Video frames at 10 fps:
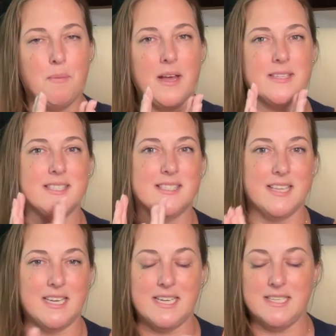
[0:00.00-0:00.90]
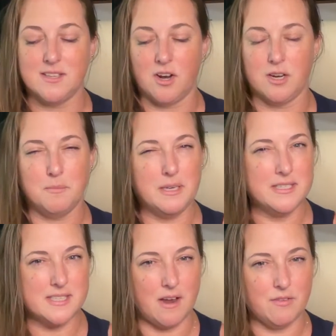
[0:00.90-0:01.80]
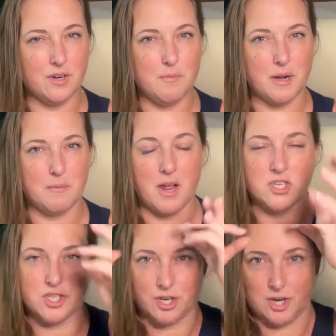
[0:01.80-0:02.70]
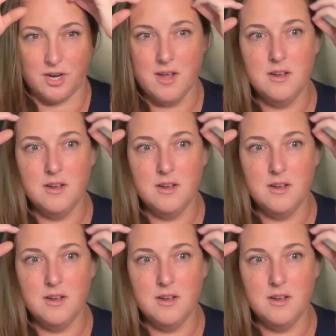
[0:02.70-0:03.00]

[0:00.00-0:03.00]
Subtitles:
but cities are going to be Discovery, but I'm not sure.